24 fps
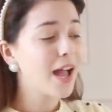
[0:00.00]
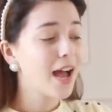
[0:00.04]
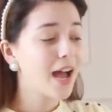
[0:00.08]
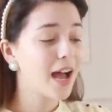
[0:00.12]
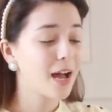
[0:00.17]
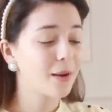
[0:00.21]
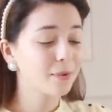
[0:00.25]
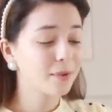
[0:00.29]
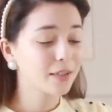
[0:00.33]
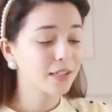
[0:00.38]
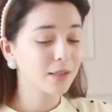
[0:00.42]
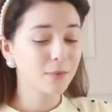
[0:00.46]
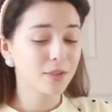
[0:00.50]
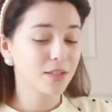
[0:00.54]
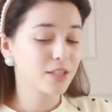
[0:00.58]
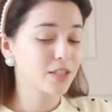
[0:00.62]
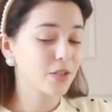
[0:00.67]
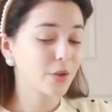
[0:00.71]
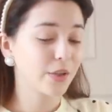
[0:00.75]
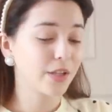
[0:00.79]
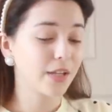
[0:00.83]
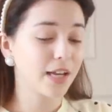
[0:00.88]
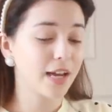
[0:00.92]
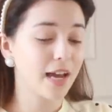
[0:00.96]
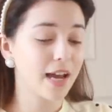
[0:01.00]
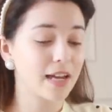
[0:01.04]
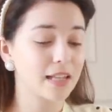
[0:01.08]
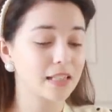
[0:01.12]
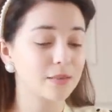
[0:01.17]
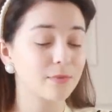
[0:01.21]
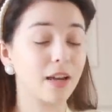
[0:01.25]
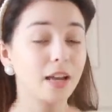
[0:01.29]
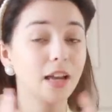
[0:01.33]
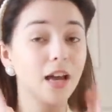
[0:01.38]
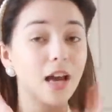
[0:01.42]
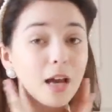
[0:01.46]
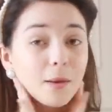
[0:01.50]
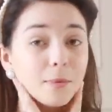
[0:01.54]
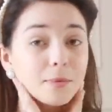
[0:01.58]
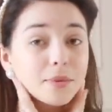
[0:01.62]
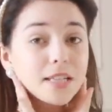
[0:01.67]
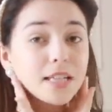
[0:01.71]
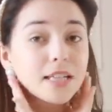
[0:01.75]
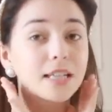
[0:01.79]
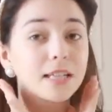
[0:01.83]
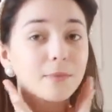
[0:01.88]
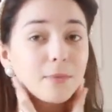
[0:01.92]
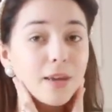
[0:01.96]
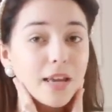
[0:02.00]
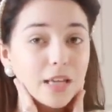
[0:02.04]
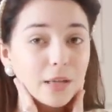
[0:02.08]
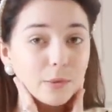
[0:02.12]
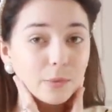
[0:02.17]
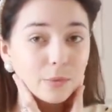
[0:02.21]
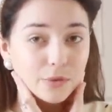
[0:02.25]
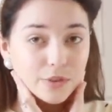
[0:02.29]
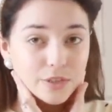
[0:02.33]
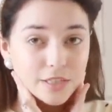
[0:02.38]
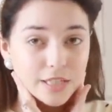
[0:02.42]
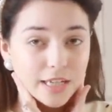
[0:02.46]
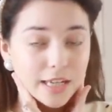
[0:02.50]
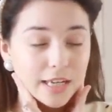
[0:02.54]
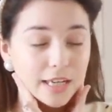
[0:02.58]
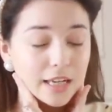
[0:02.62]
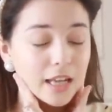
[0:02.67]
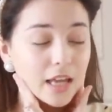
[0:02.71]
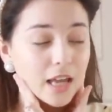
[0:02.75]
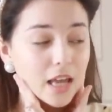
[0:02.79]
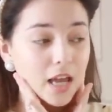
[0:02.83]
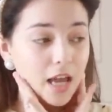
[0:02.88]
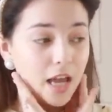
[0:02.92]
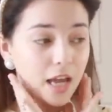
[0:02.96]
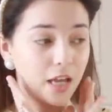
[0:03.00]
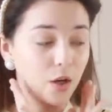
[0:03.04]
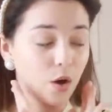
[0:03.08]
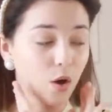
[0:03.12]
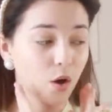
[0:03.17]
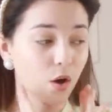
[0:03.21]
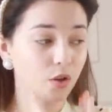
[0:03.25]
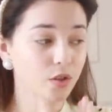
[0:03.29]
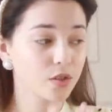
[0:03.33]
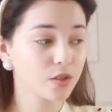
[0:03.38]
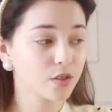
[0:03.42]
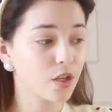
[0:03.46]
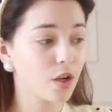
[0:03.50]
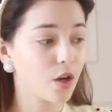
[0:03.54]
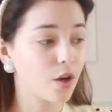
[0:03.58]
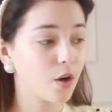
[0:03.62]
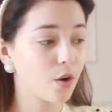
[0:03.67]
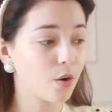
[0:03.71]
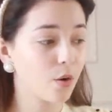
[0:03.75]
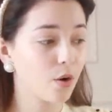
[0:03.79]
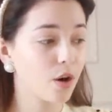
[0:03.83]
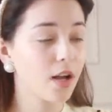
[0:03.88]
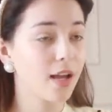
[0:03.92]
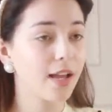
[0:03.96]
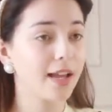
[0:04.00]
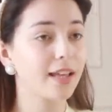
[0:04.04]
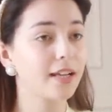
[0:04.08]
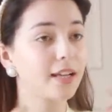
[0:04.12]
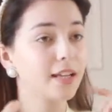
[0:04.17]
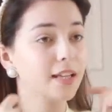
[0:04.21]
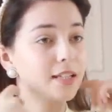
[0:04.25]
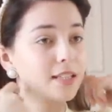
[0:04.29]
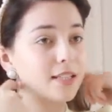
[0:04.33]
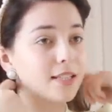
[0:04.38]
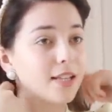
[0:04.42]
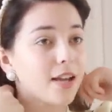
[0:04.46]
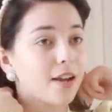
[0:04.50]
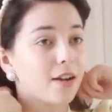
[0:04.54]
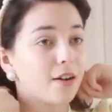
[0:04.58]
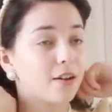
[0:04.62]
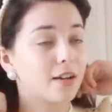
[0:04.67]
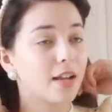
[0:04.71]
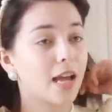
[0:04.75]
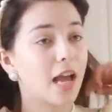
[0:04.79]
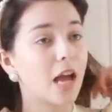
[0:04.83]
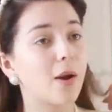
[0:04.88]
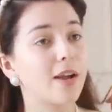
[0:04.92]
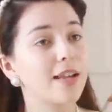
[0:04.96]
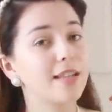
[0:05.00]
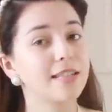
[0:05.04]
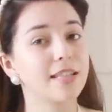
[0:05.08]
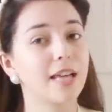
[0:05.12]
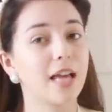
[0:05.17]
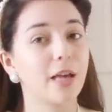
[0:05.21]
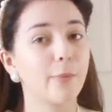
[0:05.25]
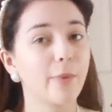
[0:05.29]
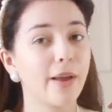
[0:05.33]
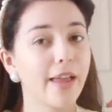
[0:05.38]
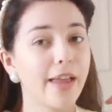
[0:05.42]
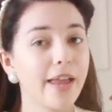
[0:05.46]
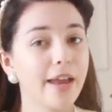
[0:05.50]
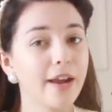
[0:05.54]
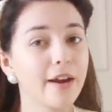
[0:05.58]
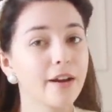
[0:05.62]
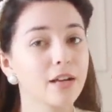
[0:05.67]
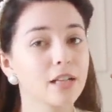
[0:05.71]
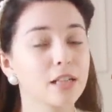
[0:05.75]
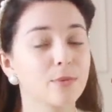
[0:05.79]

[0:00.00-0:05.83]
I'm going to be showing you guys my updated makeup routine and also an insight on how I style my hair,